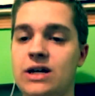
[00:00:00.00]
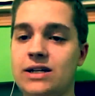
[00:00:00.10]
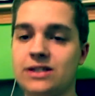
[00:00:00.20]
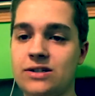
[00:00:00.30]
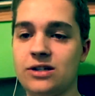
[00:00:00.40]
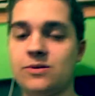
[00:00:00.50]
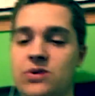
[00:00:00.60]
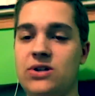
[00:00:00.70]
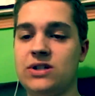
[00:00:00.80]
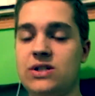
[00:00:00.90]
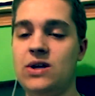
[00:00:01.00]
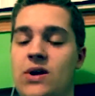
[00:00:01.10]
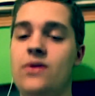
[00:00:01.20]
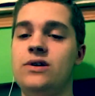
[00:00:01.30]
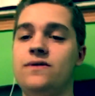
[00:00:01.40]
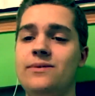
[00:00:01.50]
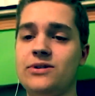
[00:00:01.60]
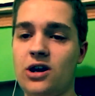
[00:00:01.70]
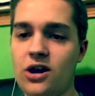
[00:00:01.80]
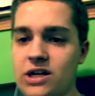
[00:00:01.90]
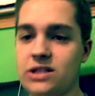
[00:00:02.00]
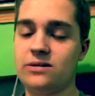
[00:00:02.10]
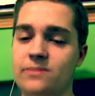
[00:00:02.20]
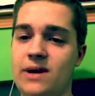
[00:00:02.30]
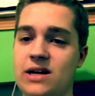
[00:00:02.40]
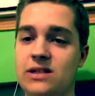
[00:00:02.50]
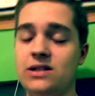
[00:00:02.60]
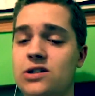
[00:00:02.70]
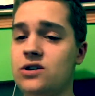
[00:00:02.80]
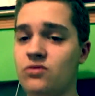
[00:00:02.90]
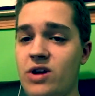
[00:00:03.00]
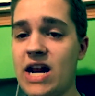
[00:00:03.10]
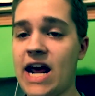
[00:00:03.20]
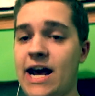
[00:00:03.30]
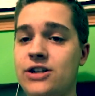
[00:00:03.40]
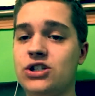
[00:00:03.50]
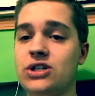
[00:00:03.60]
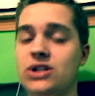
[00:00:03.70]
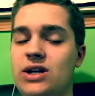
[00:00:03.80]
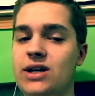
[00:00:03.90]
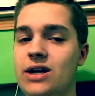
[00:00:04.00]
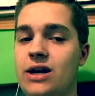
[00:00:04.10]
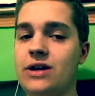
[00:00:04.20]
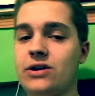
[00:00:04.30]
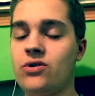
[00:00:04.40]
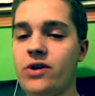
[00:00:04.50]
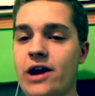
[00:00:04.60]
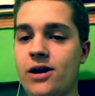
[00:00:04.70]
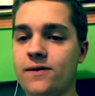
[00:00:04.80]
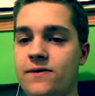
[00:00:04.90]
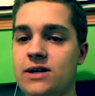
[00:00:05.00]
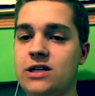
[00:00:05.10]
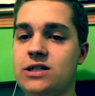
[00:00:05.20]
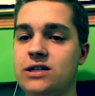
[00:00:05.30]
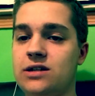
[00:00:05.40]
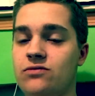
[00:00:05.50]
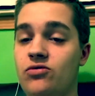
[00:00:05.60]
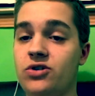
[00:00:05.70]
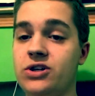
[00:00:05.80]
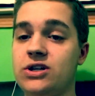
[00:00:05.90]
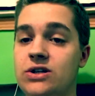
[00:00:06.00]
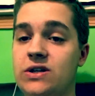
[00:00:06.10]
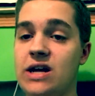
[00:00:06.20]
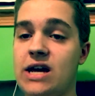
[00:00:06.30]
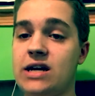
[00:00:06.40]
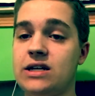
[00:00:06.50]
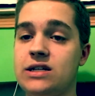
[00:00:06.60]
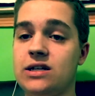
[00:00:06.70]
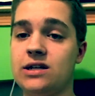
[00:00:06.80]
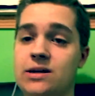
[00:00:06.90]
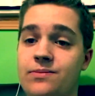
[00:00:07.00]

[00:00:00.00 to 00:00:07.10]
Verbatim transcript: it kind of sucks because this film's awesome, man. Great action. Uh, the choreography is really good and uh,